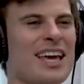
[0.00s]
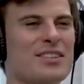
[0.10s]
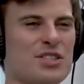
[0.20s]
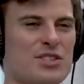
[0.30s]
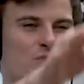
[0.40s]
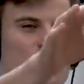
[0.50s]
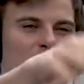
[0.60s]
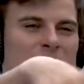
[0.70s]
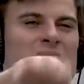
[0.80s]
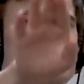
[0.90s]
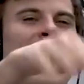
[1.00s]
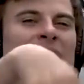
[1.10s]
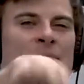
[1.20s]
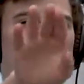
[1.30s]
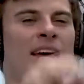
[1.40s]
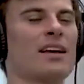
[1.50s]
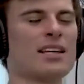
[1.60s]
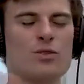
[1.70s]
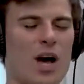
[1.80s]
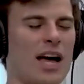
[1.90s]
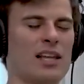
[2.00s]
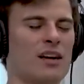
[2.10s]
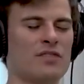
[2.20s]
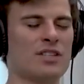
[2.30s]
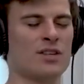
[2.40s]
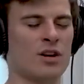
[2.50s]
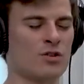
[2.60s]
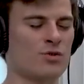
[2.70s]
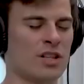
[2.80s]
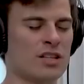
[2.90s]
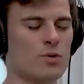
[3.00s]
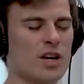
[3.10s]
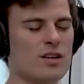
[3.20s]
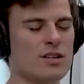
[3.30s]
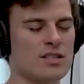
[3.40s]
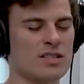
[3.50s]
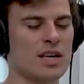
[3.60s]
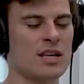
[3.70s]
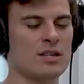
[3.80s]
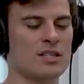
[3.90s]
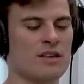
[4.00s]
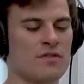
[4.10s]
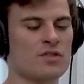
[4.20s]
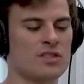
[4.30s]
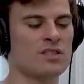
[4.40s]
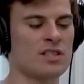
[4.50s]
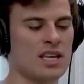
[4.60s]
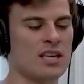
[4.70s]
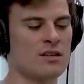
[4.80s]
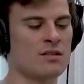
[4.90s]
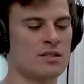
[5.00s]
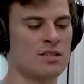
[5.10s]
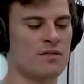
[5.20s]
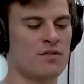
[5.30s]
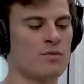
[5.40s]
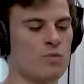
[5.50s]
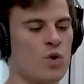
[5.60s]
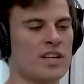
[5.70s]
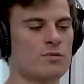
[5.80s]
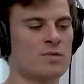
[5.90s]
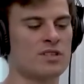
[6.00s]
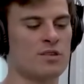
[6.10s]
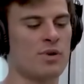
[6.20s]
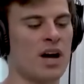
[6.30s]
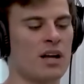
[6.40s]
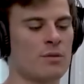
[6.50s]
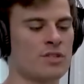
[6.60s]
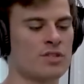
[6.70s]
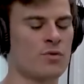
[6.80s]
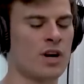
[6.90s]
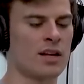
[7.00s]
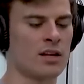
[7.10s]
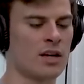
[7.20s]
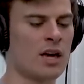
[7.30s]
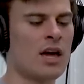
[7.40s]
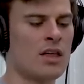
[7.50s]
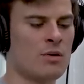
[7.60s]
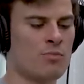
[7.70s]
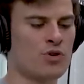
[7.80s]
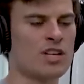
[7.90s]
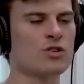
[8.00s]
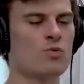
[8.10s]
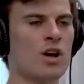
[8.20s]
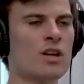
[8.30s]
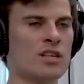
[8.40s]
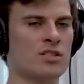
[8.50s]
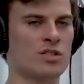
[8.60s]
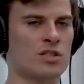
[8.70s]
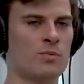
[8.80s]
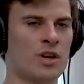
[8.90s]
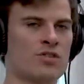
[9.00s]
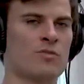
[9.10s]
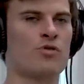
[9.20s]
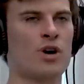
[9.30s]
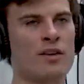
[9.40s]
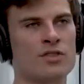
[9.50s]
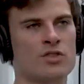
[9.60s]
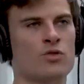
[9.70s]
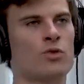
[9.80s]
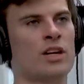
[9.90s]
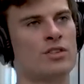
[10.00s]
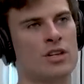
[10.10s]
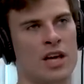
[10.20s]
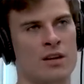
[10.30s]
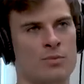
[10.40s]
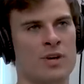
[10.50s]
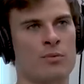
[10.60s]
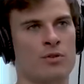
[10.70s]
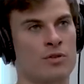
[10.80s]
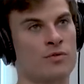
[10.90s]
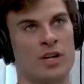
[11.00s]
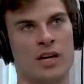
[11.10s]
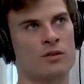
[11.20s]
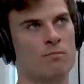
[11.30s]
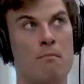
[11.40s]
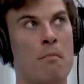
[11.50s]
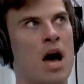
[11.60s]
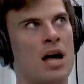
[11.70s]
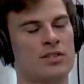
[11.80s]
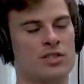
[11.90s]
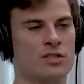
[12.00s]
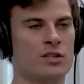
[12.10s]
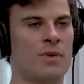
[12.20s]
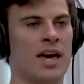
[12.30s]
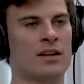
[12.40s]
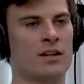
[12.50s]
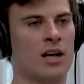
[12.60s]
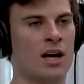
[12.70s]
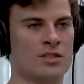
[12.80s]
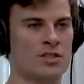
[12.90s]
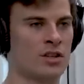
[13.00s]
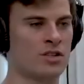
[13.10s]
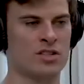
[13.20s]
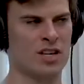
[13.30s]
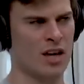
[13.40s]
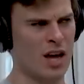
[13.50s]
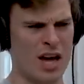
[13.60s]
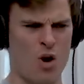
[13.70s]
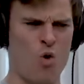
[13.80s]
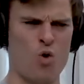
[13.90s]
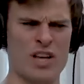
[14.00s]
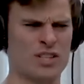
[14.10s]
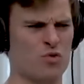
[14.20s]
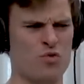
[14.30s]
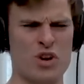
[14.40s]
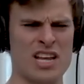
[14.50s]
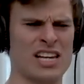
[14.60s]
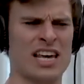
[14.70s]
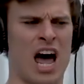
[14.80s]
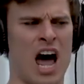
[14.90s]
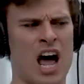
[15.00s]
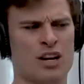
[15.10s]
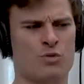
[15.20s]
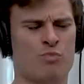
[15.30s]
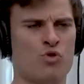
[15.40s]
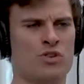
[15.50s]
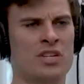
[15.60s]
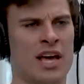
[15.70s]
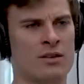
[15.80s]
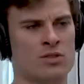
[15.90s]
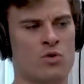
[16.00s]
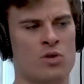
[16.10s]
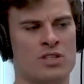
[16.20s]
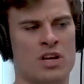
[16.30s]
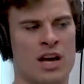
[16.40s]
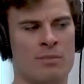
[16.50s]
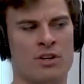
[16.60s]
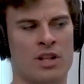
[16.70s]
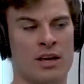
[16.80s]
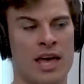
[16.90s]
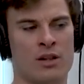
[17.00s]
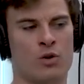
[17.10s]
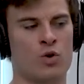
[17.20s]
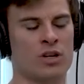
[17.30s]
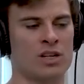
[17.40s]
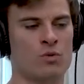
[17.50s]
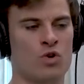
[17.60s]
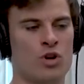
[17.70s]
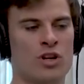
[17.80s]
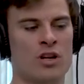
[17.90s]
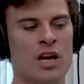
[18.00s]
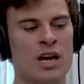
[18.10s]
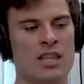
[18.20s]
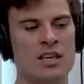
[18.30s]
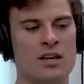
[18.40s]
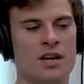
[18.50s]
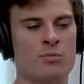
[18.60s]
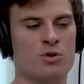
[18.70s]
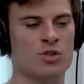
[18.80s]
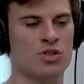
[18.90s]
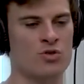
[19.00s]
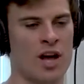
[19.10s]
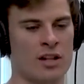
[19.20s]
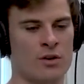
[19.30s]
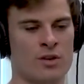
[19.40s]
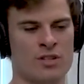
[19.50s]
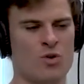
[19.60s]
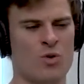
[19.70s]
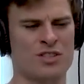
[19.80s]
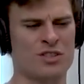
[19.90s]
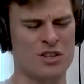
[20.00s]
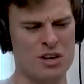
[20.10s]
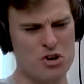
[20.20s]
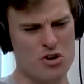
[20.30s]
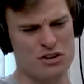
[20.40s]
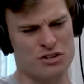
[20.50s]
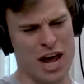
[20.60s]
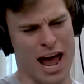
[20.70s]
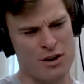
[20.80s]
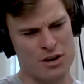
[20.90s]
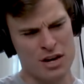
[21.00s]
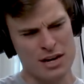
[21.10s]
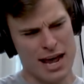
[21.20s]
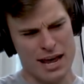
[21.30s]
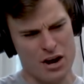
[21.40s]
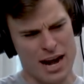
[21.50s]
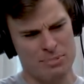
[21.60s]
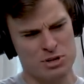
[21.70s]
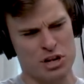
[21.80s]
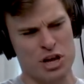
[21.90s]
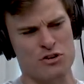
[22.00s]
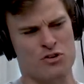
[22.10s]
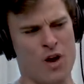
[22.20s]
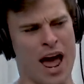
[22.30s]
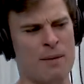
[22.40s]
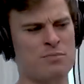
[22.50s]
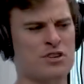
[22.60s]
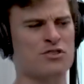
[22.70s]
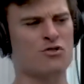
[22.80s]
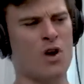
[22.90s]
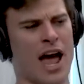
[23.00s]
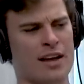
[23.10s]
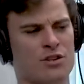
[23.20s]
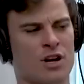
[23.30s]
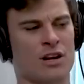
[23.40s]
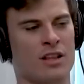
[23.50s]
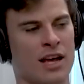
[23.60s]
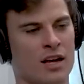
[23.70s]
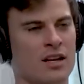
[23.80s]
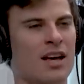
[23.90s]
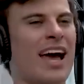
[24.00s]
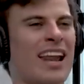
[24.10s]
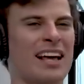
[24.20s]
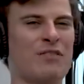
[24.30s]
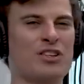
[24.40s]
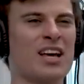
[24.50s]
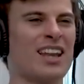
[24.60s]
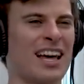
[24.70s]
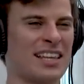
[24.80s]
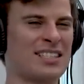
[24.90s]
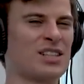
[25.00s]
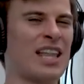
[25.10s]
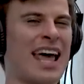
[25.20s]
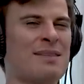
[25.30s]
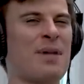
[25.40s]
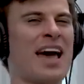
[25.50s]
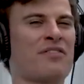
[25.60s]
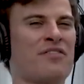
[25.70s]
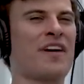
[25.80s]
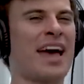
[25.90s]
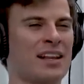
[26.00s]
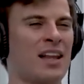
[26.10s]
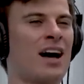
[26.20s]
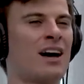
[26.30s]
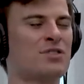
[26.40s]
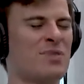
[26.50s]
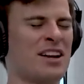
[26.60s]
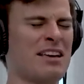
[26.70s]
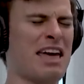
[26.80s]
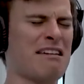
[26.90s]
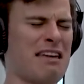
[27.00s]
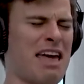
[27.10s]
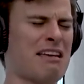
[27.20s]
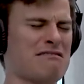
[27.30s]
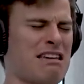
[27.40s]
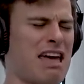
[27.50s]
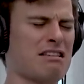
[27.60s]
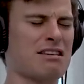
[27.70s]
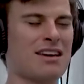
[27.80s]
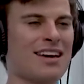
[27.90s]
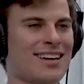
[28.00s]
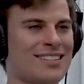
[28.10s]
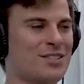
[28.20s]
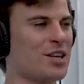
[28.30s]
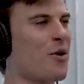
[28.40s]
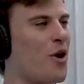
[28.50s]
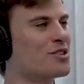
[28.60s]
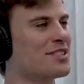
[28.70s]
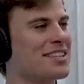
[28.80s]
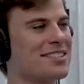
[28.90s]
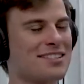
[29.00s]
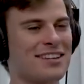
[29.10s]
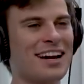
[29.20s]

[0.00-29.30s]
Yeah, just really laid back. That's why I love this country. That's why you could see the differences in different Westminster parliaments, right? Like the British one is just a bunch of private school educated people that have like mastered debate class. So they're just like all these really harsh put downs all the time that are like eloquently worded. Then you come to Australia and it's always just like, you're a joke. No, you're an absolute grab, disgrace, kind of that kind of. And like everyone's like these laid back fat laughs being like, so Aussie, isn't it?